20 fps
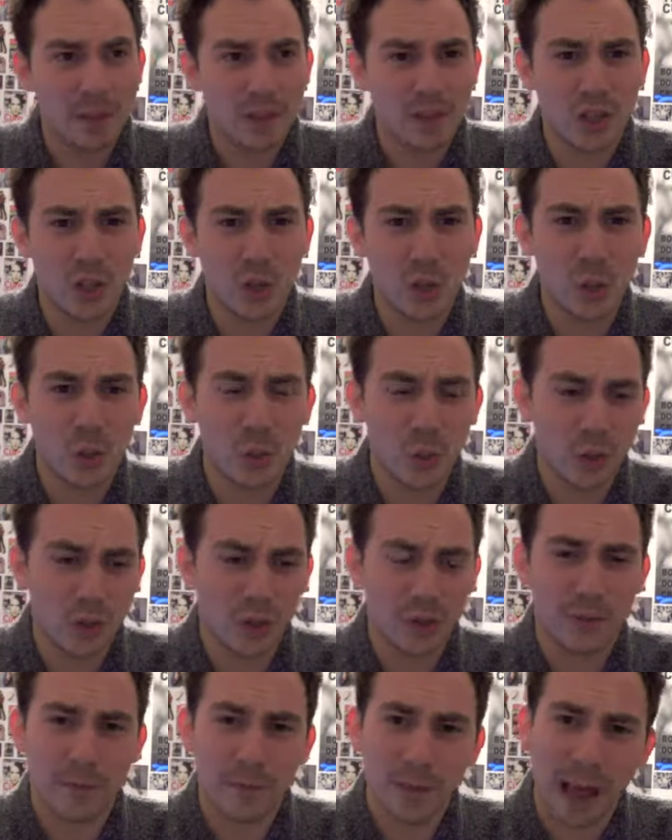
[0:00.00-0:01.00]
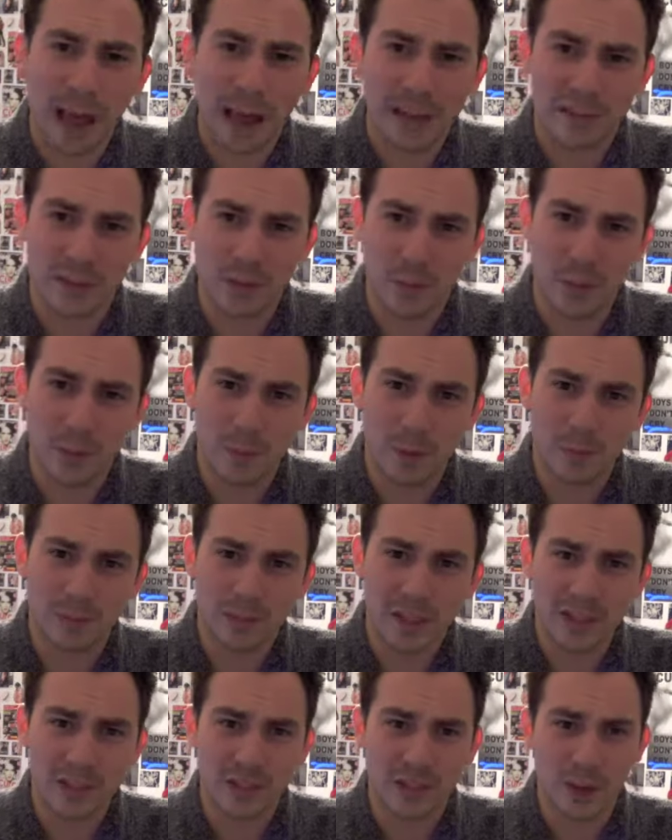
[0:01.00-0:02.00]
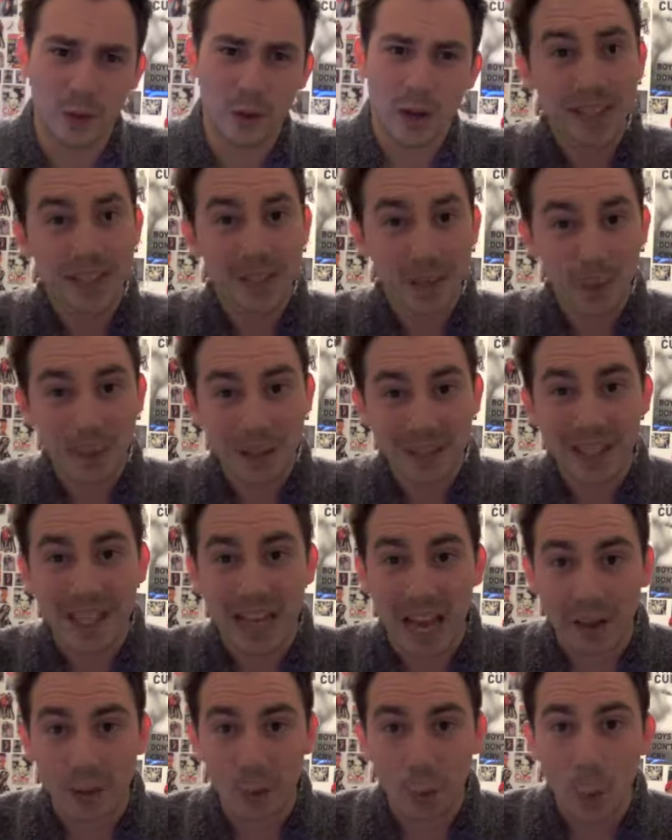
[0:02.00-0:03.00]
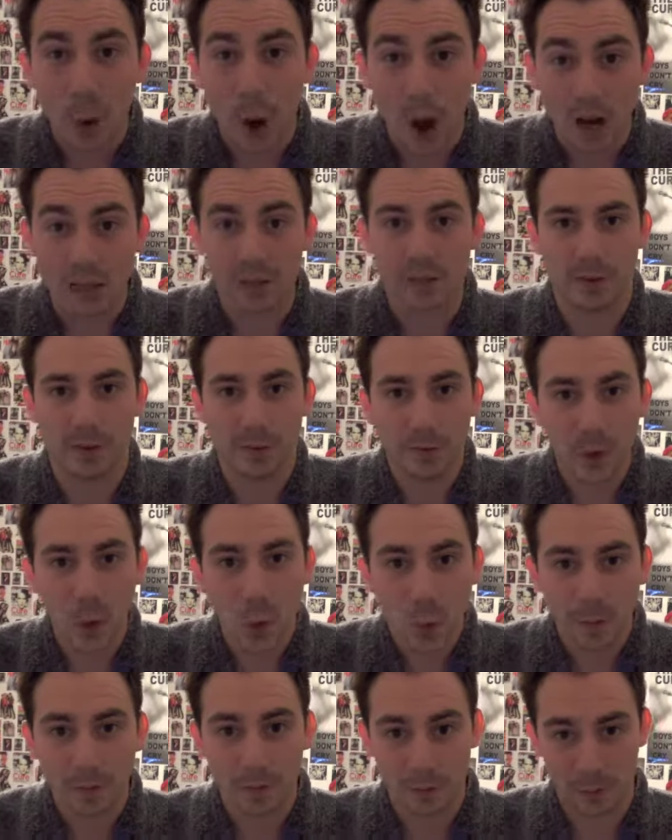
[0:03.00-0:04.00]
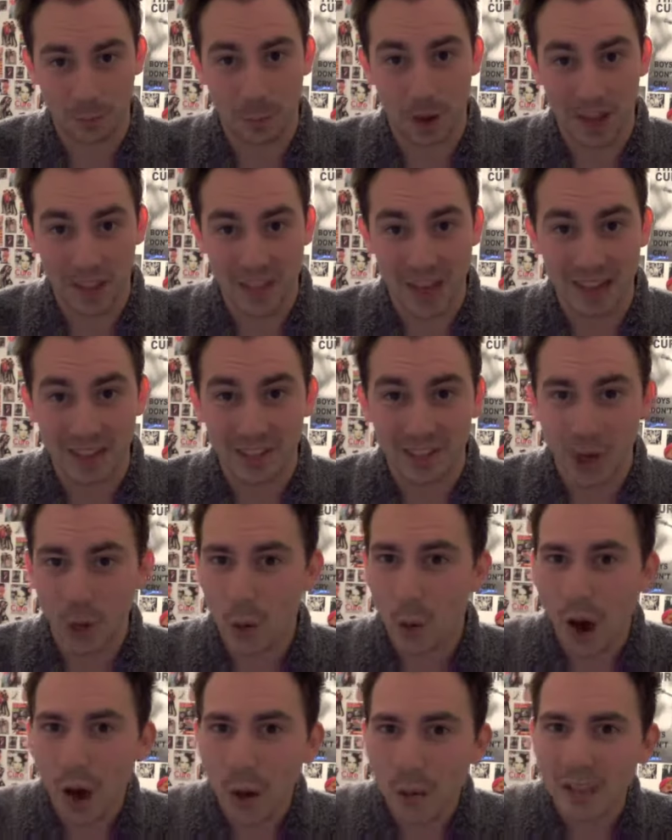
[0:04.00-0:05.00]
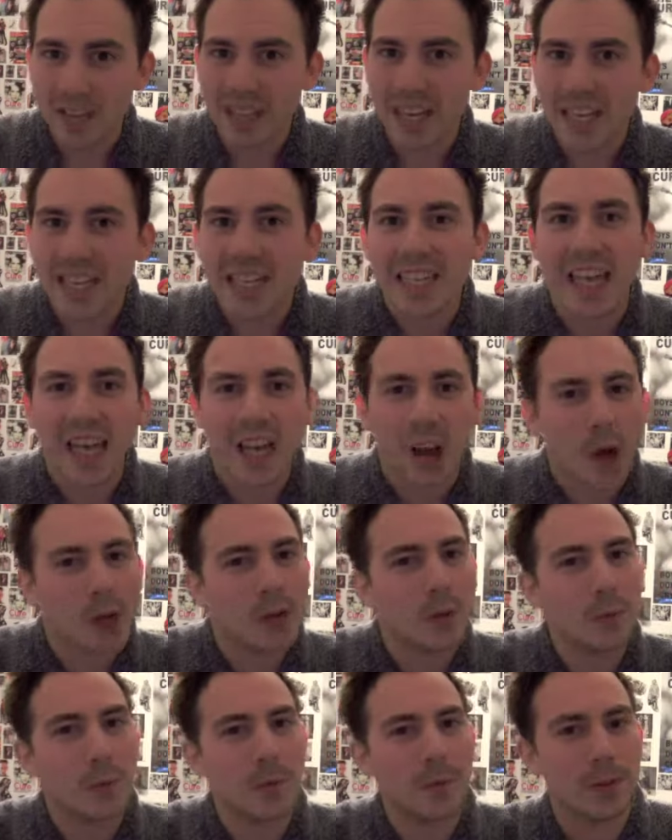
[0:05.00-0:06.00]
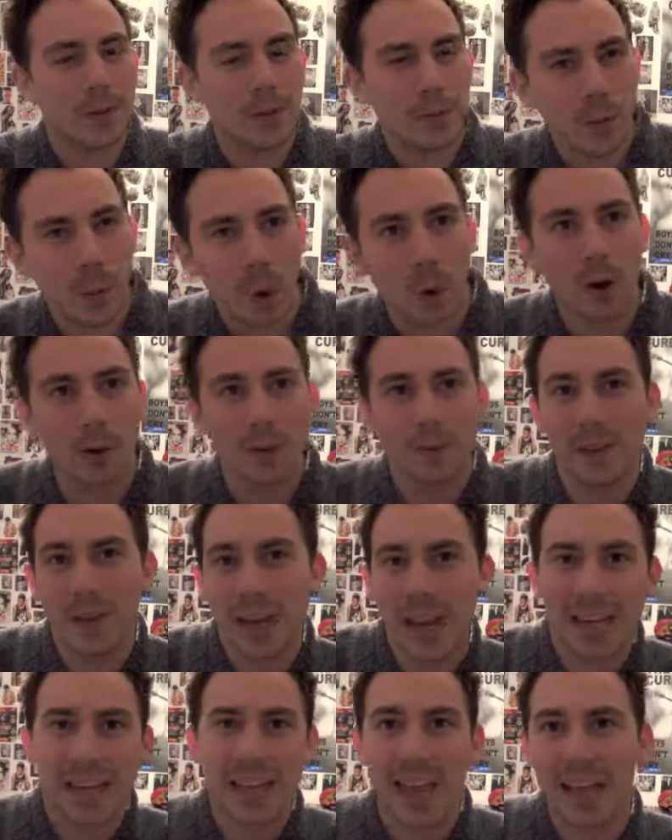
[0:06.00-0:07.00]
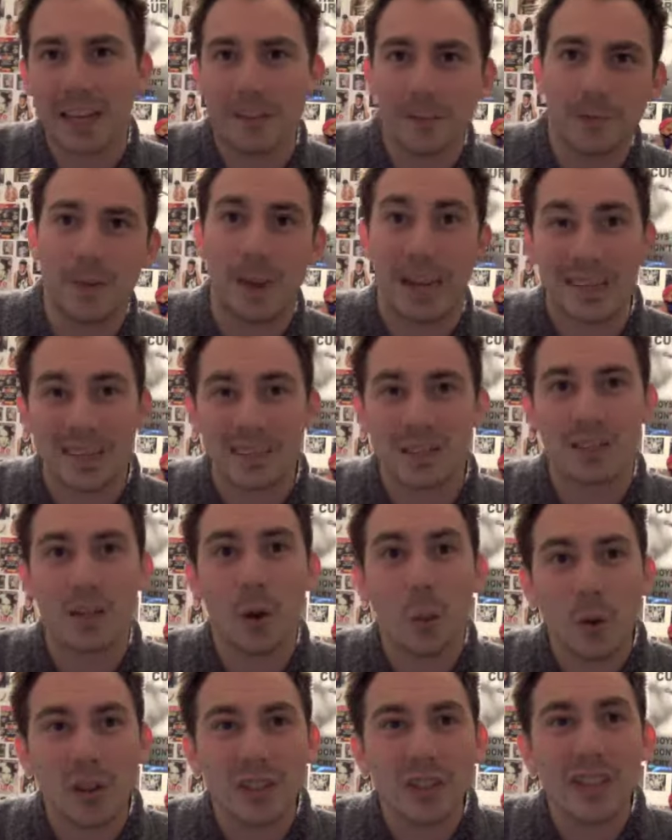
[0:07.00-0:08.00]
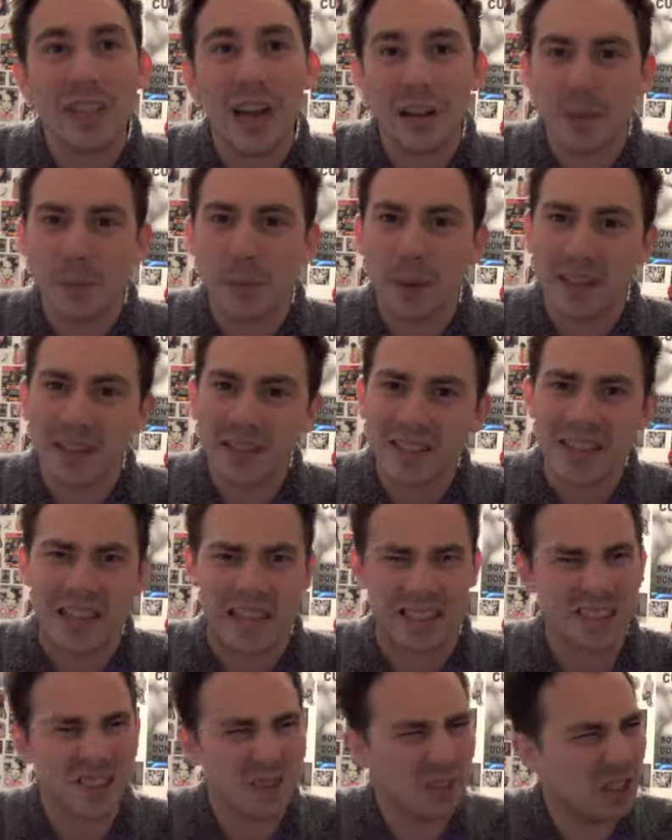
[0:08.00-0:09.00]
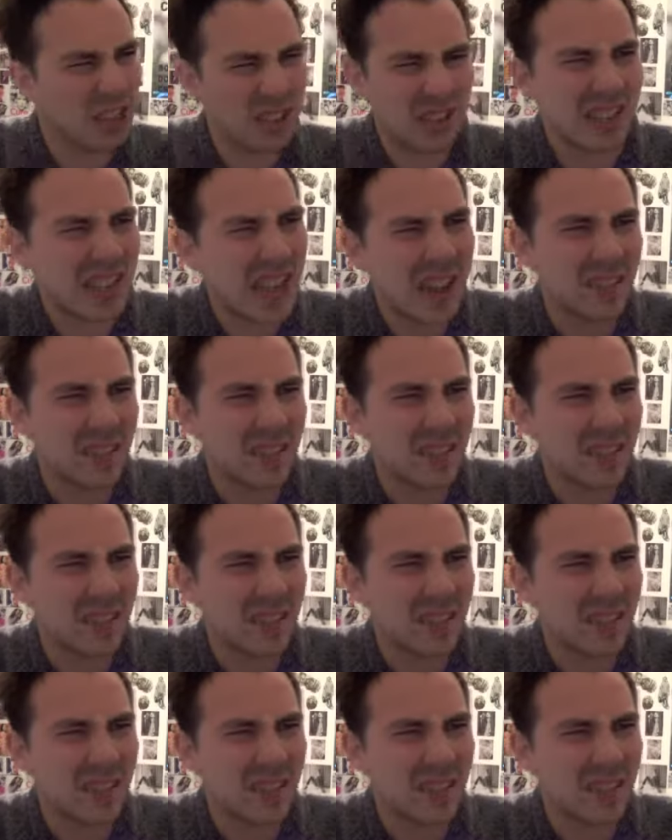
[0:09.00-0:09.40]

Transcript: to the flat that we moved into. This PC hadn't worked for a few months by then, so I was taking it kind of with the thought of it getting fixed because I wanted to have a PC. I didn't want to just